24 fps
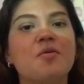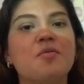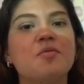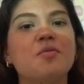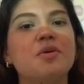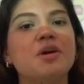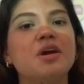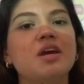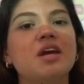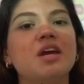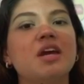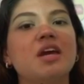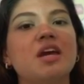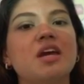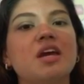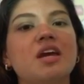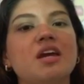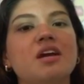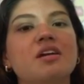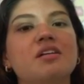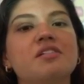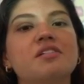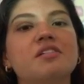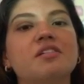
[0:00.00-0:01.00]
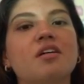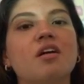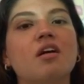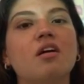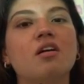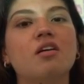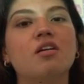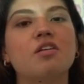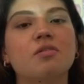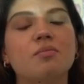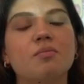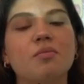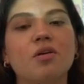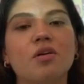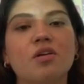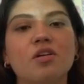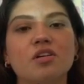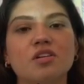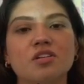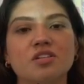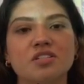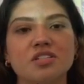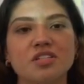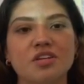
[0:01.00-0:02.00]
Weird or
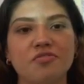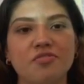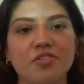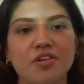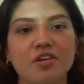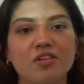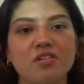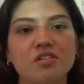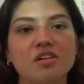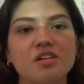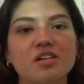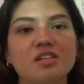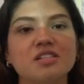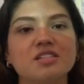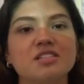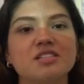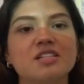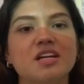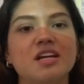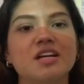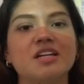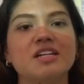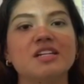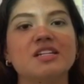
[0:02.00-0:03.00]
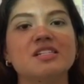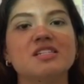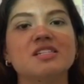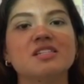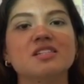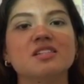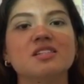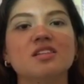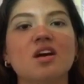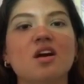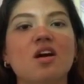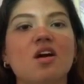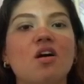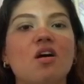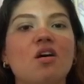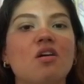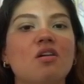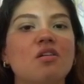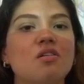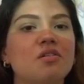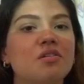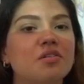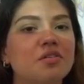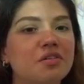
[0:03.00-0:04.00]
more difficult, there is
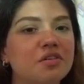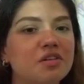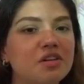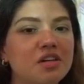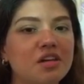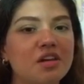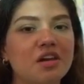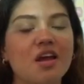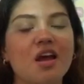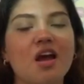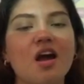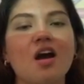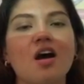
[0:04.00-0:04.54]
no rule